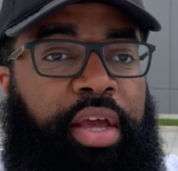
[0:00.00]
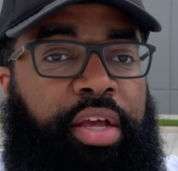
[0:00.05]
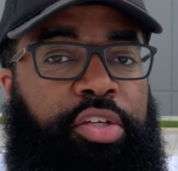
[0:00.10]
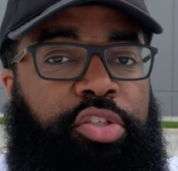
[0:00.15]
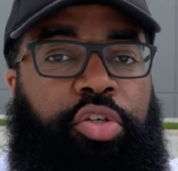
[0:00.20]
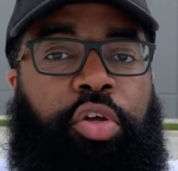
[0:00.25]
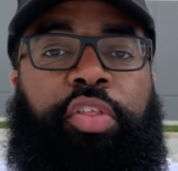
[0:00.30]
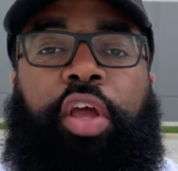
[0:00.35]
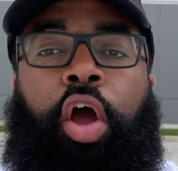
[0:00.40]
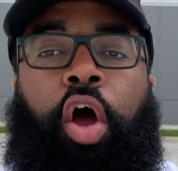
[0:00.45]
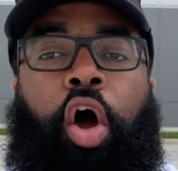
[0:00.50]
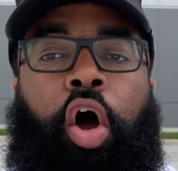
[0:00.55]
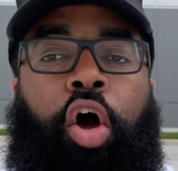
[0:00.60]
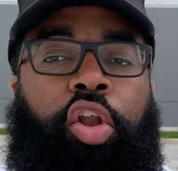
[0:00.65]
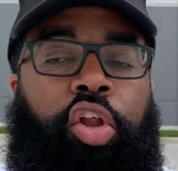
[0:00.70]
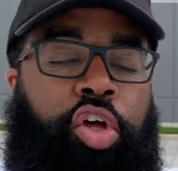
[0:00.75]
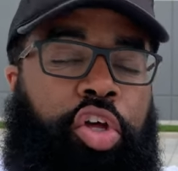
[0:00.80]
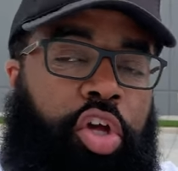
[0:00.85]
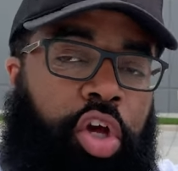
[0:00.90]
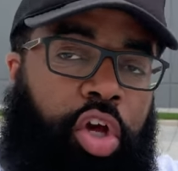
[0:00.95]
So they're
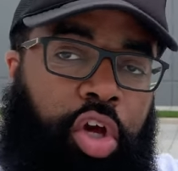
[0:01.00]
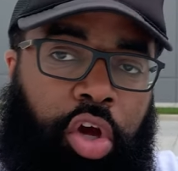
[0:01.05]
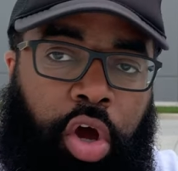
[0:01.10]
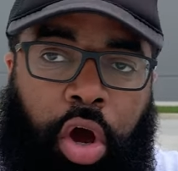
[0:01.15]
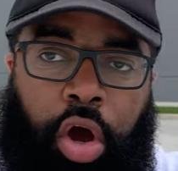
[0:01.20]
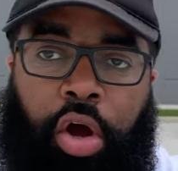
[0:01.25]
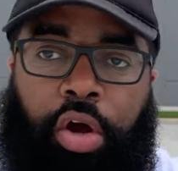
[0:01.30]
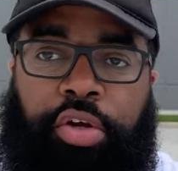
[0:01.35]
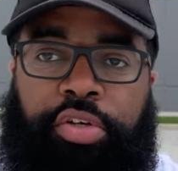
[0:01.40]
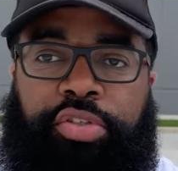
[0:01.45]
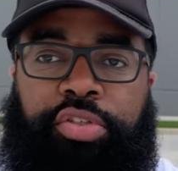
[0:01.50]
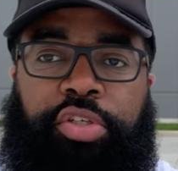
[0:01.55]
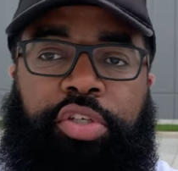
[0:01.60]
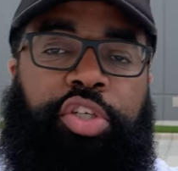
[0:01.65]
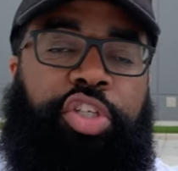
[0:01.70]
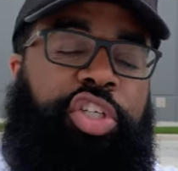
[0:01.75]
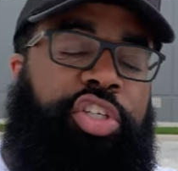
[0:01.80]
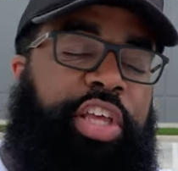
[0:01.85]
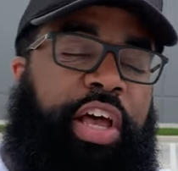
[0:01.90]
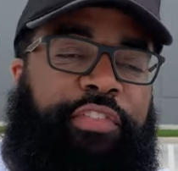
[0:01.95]
all good cars.
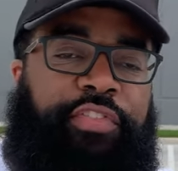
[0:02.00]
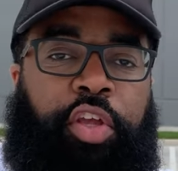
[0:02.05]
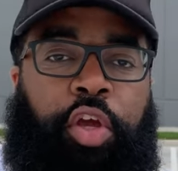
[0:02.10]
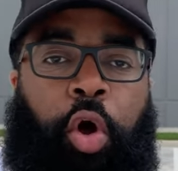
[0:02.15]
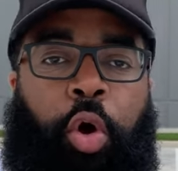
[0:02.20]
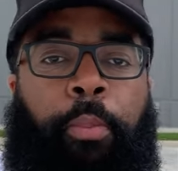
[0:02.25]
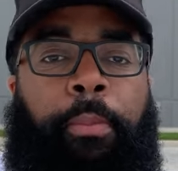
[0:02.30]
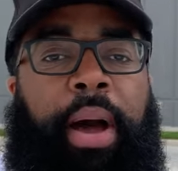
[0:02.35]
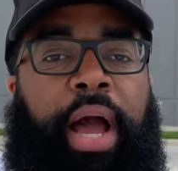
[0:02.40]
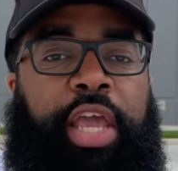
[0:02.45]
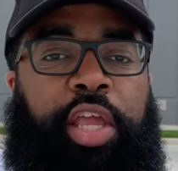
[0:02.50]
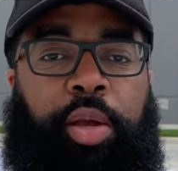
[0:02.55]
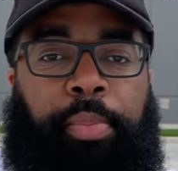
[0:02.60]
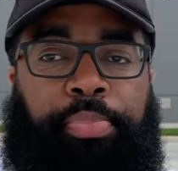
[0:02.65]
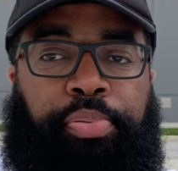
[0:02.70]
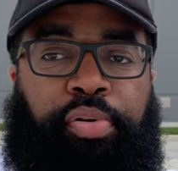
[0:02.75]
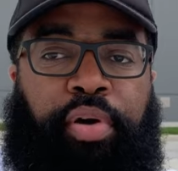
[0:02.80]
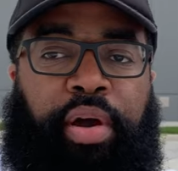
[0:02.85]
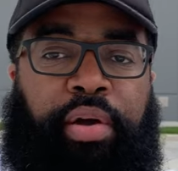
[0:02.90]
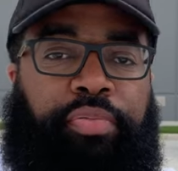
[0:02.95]
You just have to go by
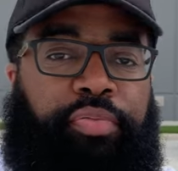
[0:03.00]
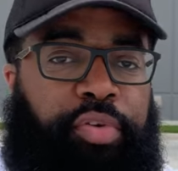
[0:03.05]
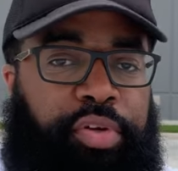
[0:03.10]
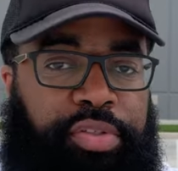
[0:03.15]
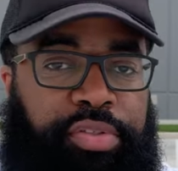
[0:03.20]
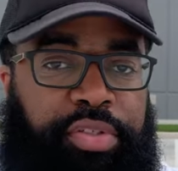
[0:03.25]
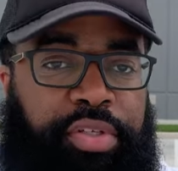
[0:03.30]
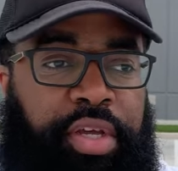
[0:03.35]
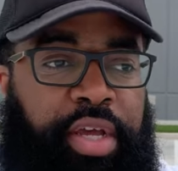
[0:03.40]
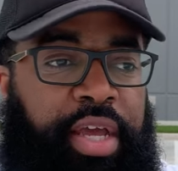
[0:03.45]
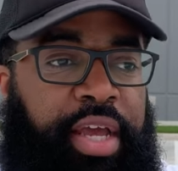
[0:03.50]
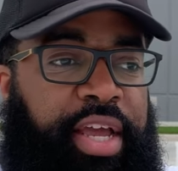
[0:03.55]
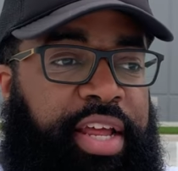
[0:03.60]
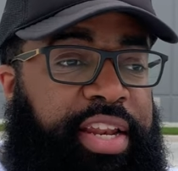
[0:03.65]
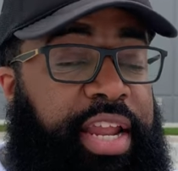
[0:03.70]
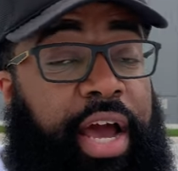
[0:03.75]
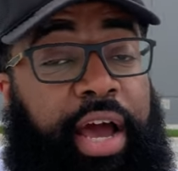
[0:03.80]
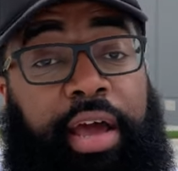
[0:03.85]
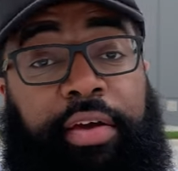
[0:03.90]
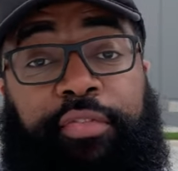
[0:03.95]
your preference.
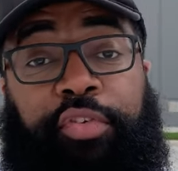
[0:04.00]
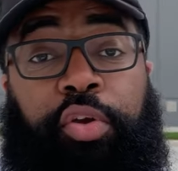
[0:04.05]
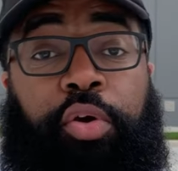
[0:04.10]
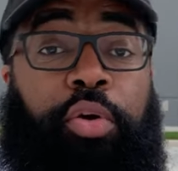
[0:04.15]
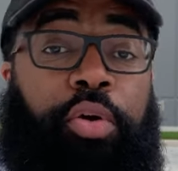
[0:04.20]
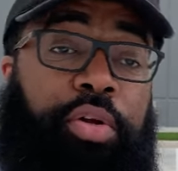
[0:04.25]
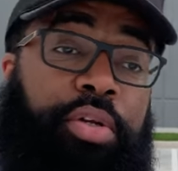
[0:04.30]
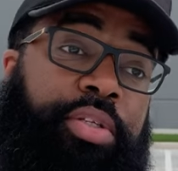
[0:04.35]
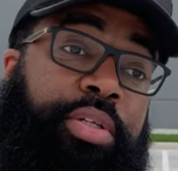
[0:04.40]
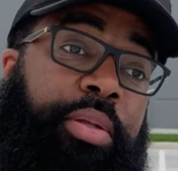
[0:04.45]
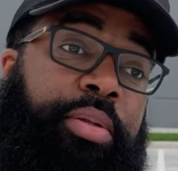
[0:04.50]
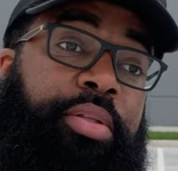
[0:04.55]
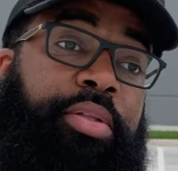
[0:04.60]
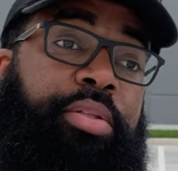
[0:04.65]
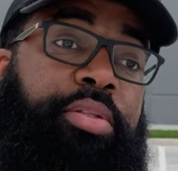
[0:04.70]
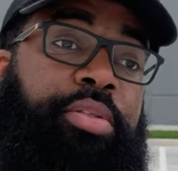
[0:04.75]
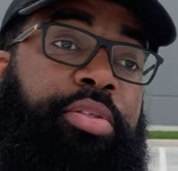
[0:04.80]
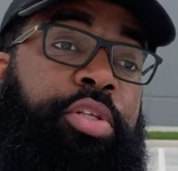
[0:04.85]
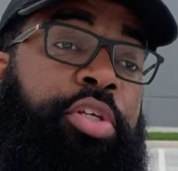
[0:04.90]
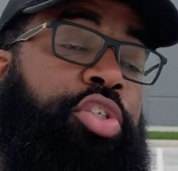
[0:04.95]
Now, if you're
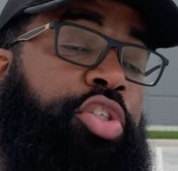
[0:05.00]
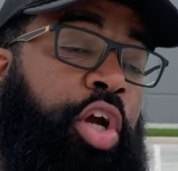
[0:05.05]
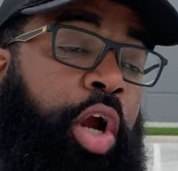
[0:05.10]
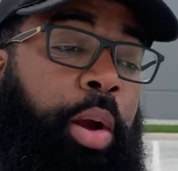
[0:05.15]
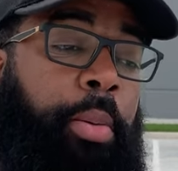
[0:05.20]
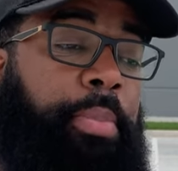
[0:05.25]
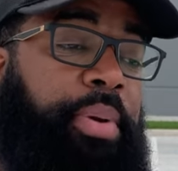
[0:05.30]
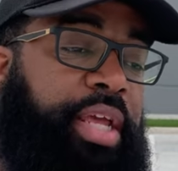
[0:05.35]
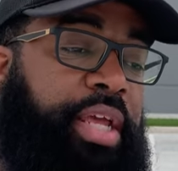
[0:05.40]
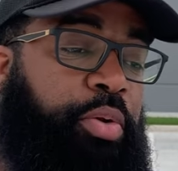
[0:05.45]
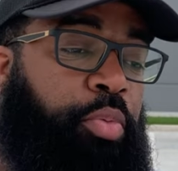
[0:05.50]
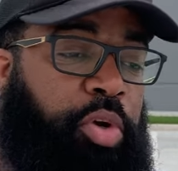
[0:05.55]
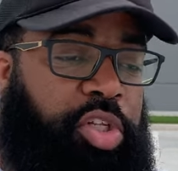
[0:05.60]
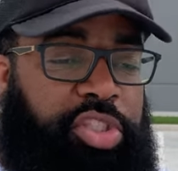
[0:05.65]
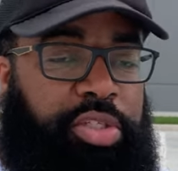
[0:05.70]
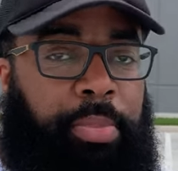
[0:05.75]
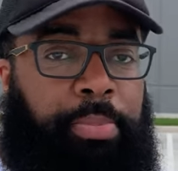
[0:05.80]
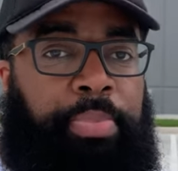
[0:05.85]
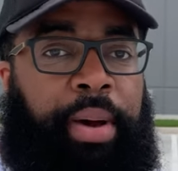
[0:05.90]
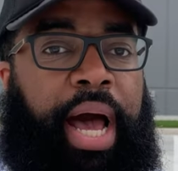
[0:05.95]
determining
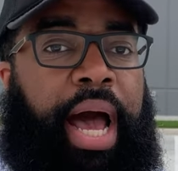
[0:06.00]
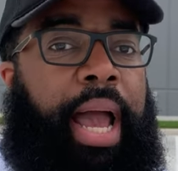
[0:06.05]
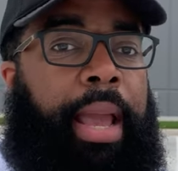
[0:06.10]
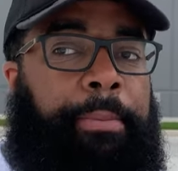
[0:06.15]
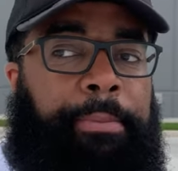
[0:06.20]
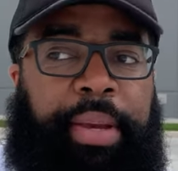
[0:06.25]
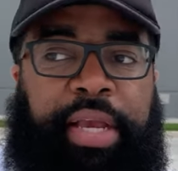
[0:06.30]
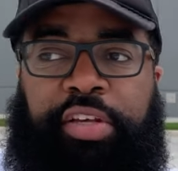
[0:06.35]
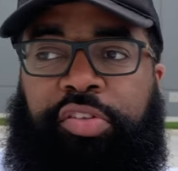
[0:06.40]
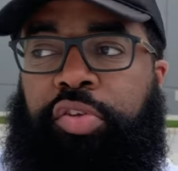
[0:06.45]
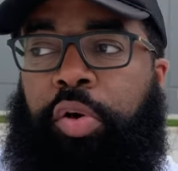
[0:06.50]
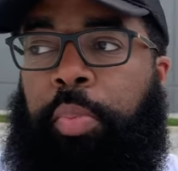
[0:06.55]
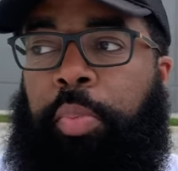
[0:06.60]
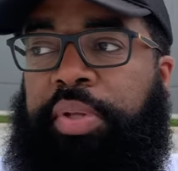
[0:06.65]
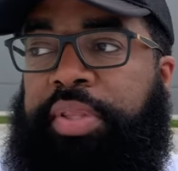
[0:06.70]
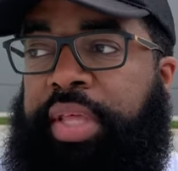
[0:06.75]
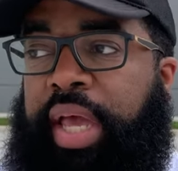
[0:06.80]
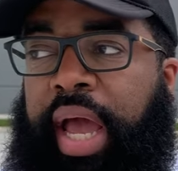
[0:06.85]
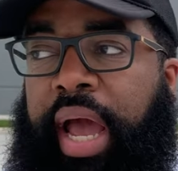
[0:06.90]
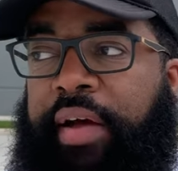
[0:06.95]
what to buy based on
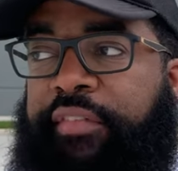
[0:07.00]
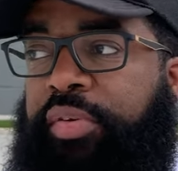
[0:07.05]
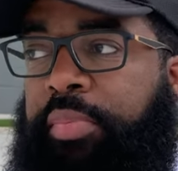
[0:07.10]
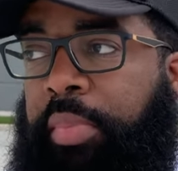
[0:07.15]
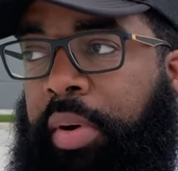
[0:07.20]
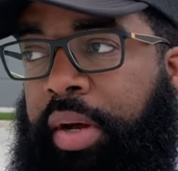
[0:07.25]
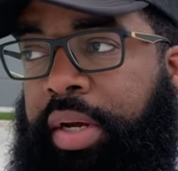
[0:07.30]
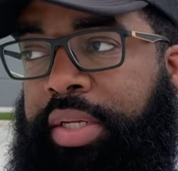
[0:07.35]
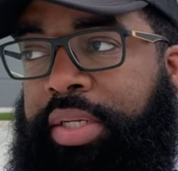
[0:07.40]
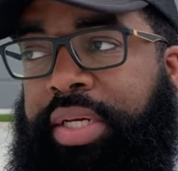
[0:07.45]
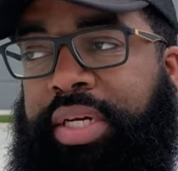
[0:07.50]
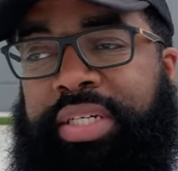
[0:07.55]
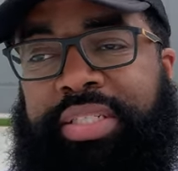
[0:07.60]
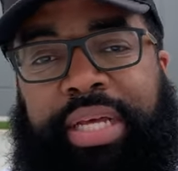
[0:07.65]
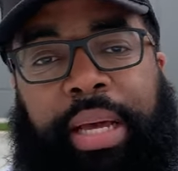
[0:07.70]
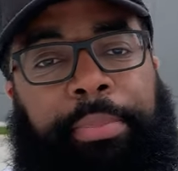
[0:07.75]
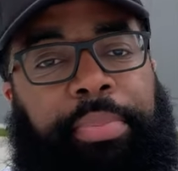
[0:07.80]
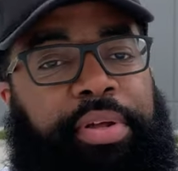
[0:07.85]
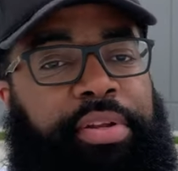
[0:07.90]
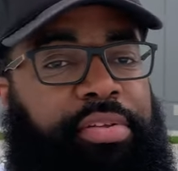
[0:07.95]
what the aftermarket
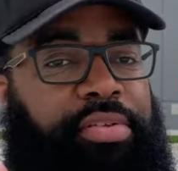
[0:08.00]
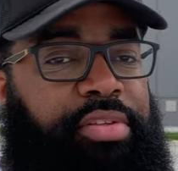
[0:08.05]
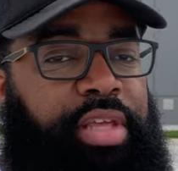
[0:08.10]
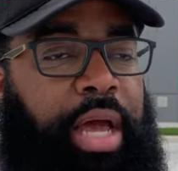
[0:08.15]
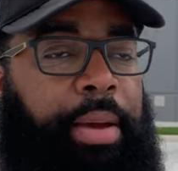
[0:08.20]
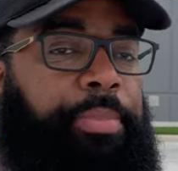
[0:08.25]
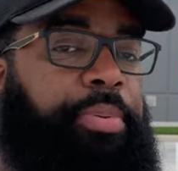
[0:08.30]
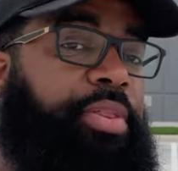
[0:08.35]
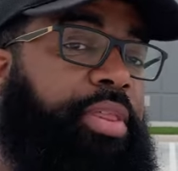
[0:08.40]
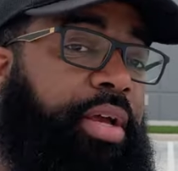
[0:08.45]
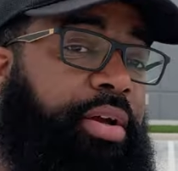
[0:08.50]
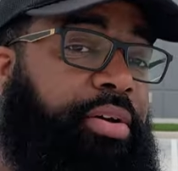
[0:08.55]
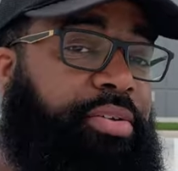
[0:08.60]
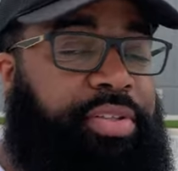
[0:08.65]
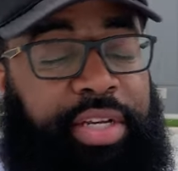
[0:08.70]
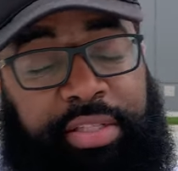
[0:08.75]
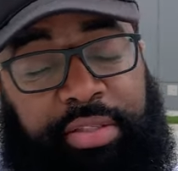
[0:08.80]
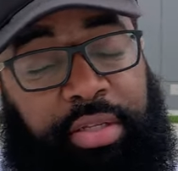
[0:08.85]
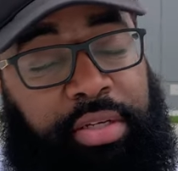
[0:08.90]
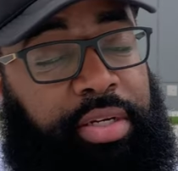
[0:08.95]
does, I'm going to stop you there
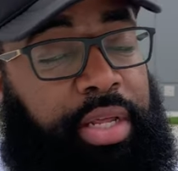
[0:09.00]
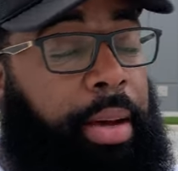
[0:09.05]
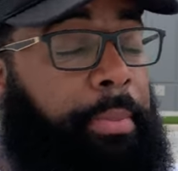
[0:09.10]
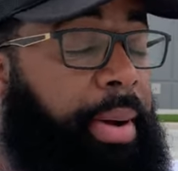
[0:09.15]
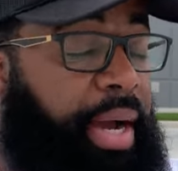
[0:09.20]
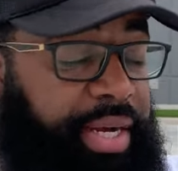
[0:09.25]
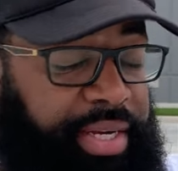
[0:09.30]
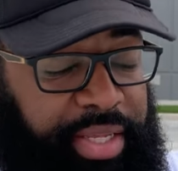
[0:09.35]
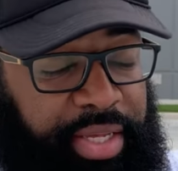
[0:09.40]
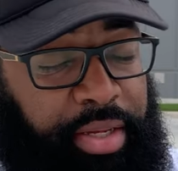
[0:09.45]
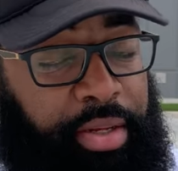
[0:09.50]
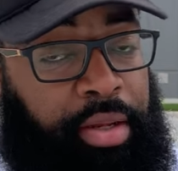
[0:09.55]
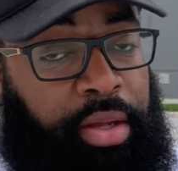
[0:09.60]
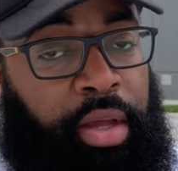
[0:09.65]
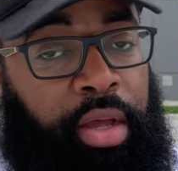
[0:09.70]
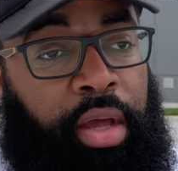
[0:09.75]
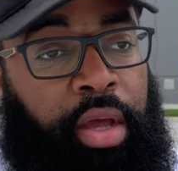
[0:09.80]
and say that's a dumb idea.